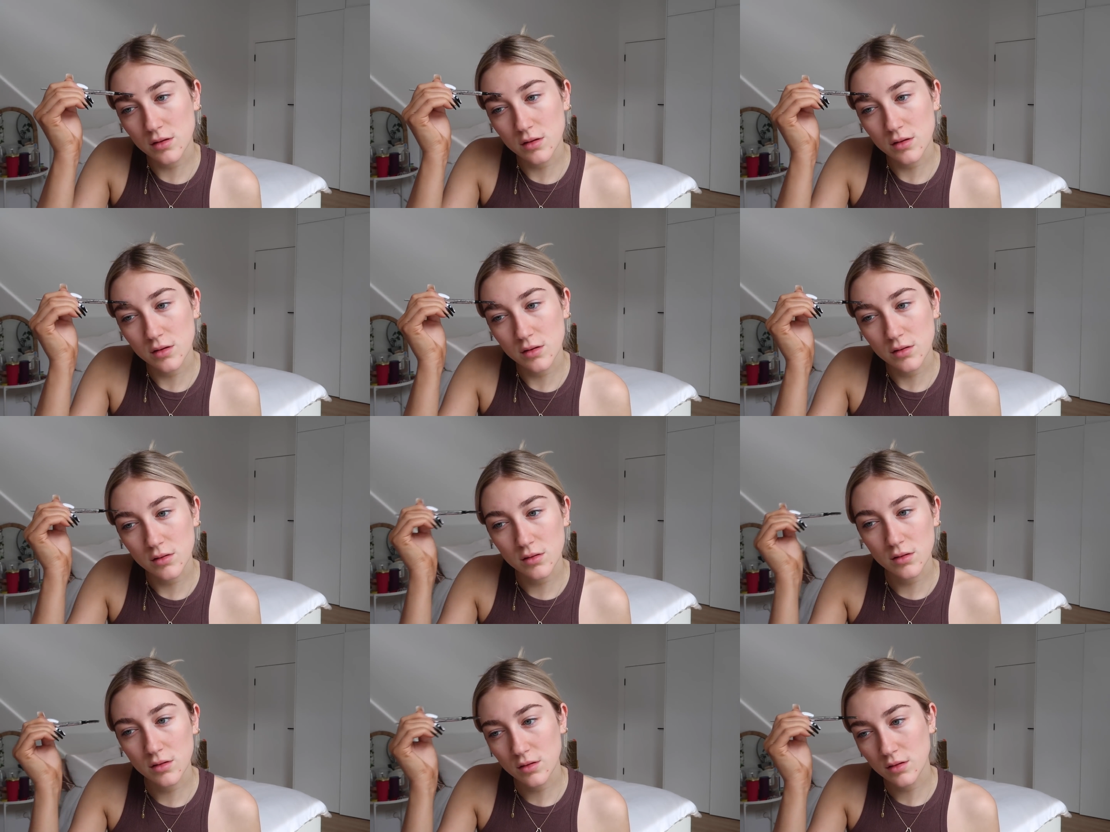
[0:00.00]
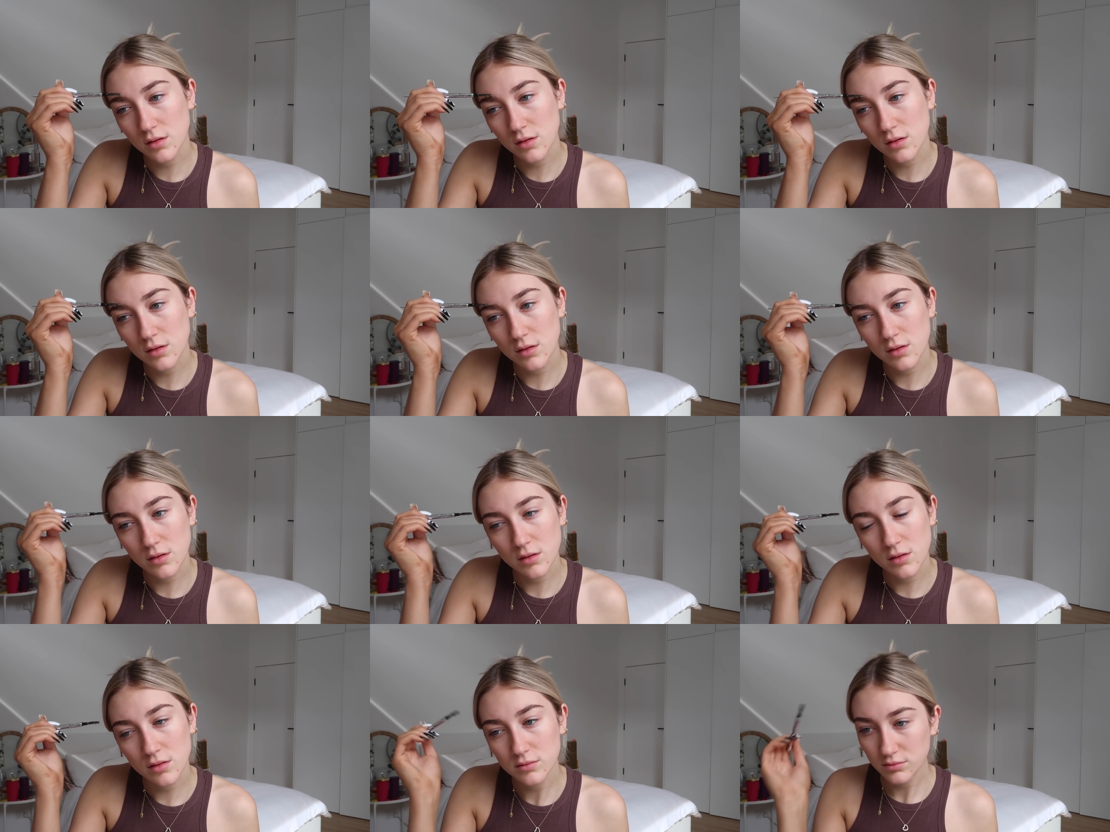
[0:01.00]

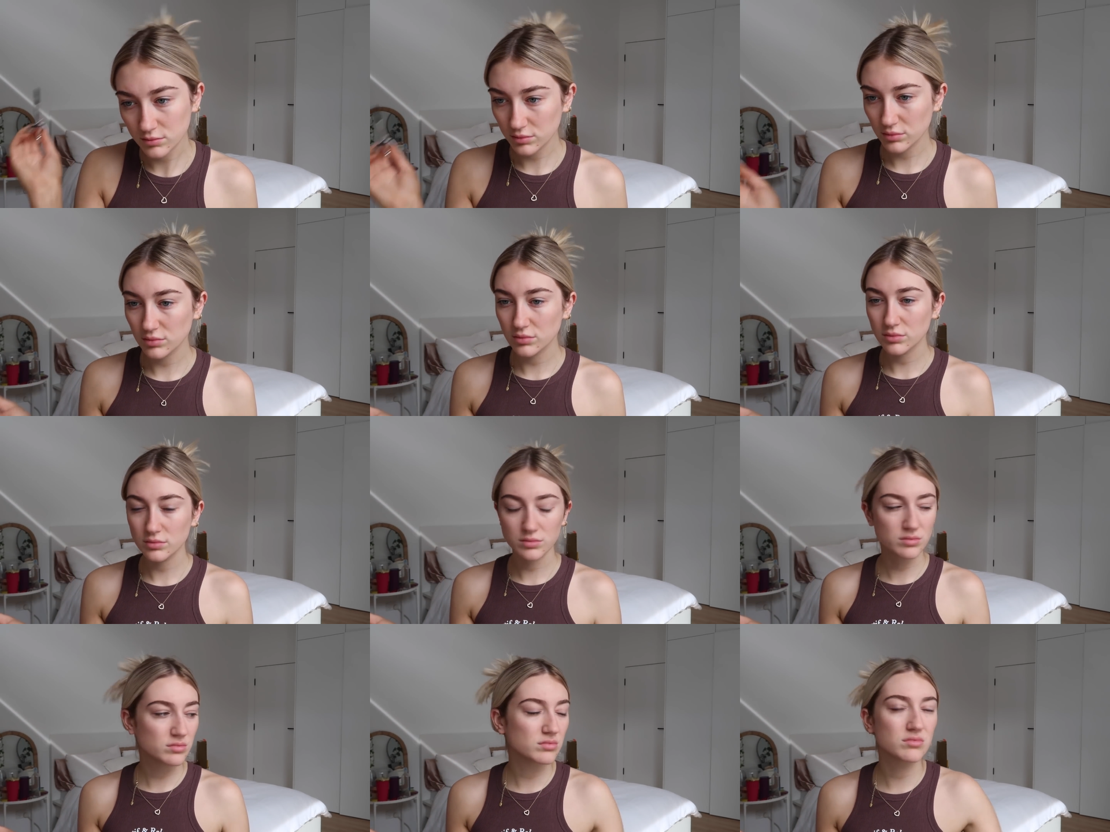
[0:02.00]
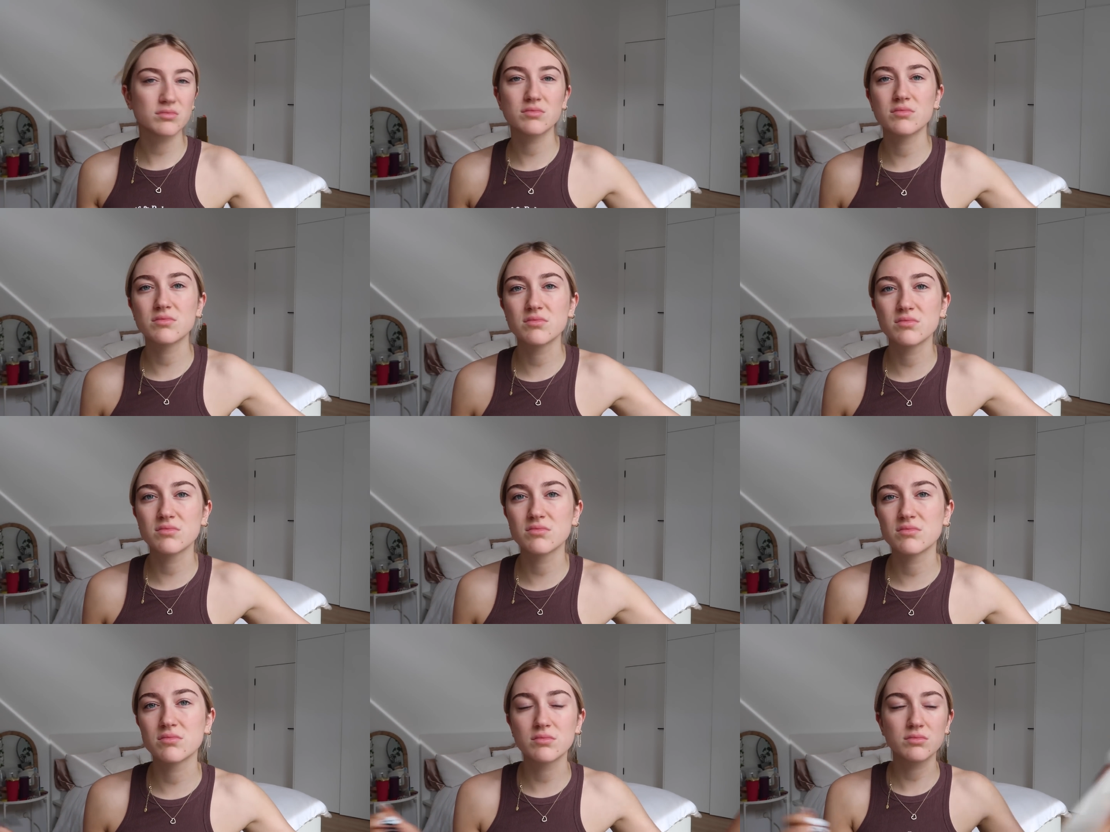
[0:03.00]

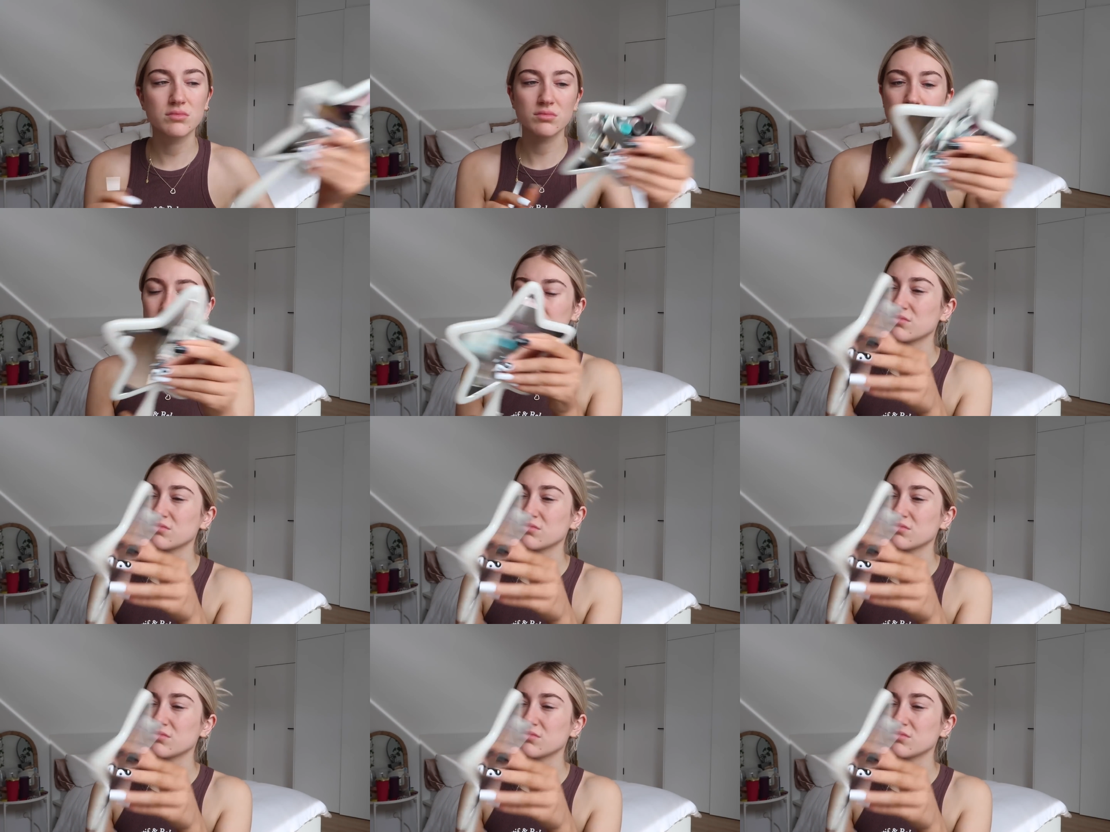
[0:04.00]
(no one is talking)